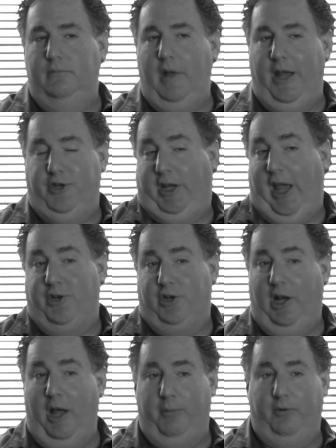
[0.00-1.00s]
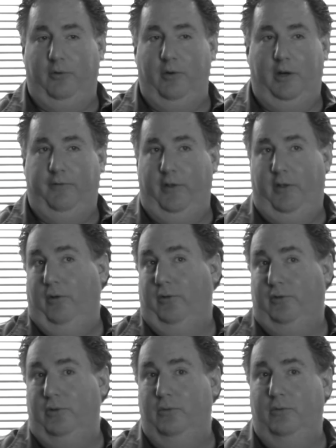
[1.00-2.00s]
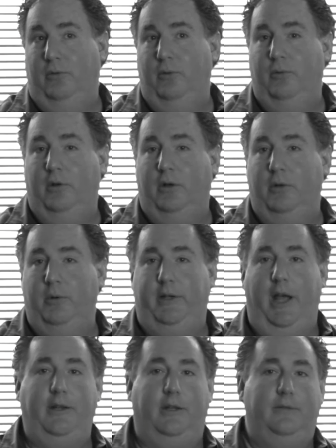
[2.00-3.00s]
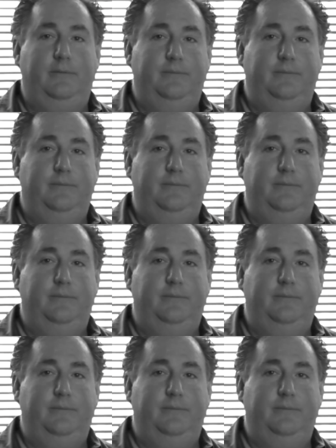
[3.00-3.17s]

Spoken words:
educational opportunity for those who attended.